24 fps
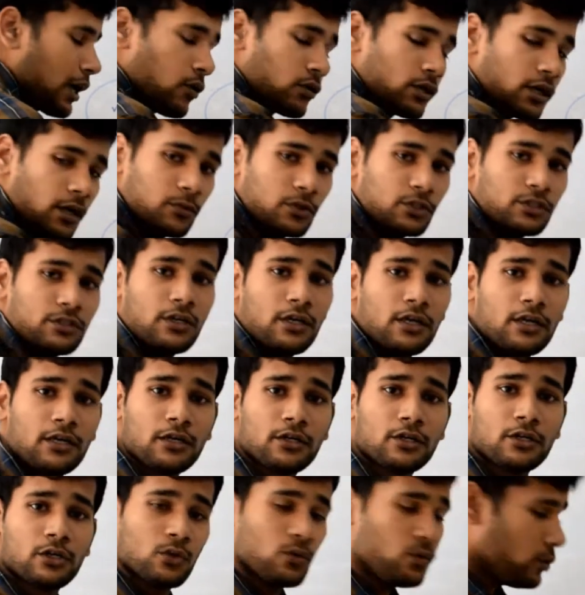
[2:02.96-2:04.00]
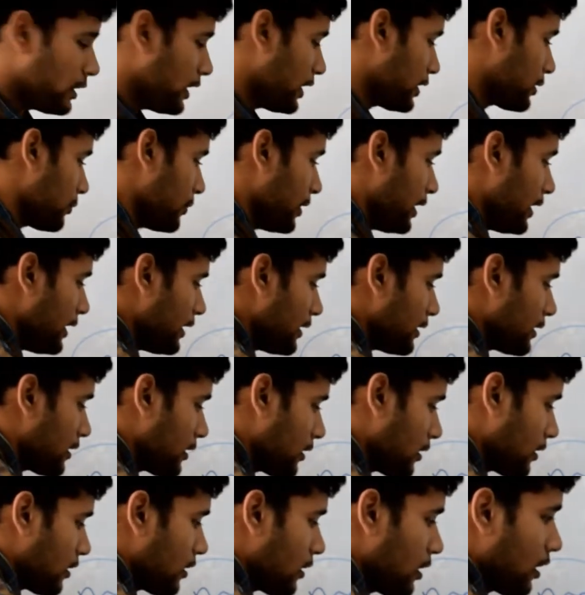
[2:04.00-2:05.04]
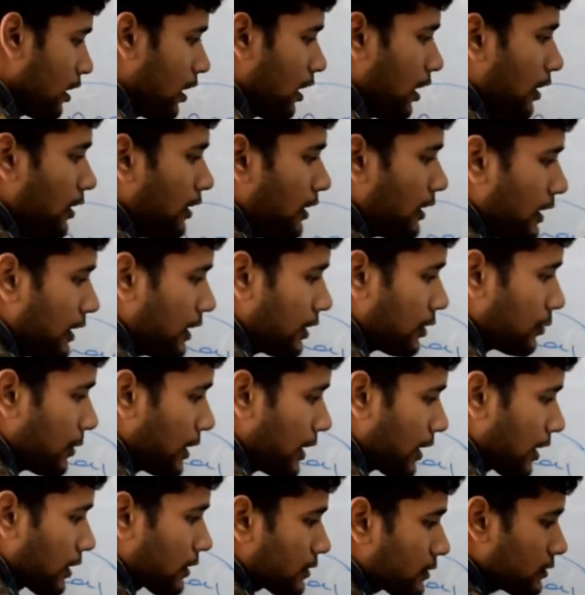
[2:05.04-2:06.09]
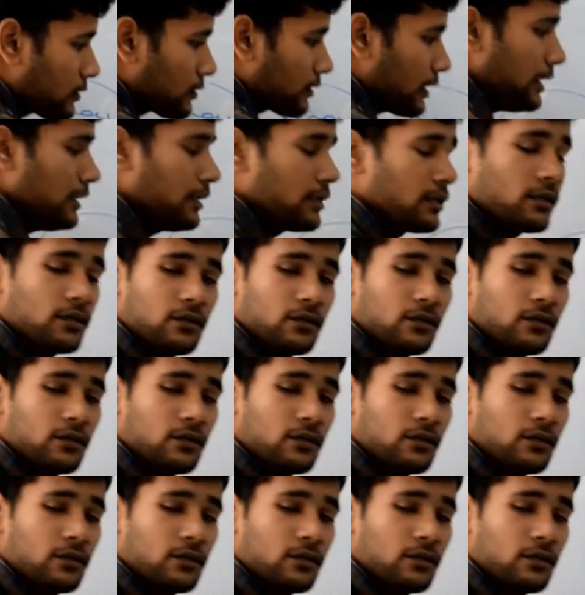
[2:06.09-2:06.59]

outcome is 2. It may or it may not, right?